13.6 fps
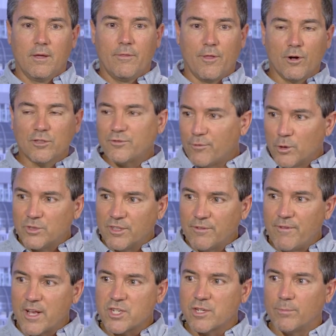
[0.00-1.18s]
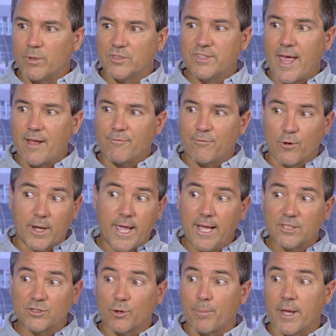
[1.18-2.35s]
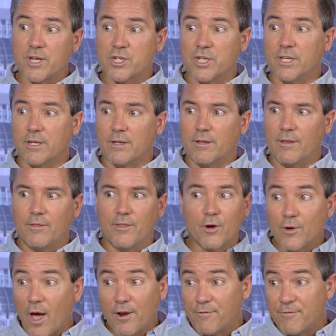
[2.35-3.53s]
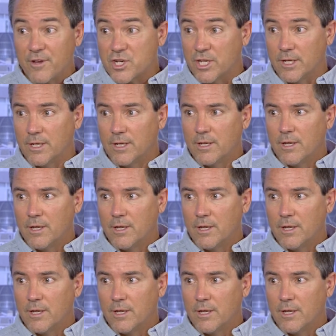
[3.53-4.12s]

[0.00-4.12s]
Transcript: there's fruits and vegetables that for a cancer patient, they're not efficient.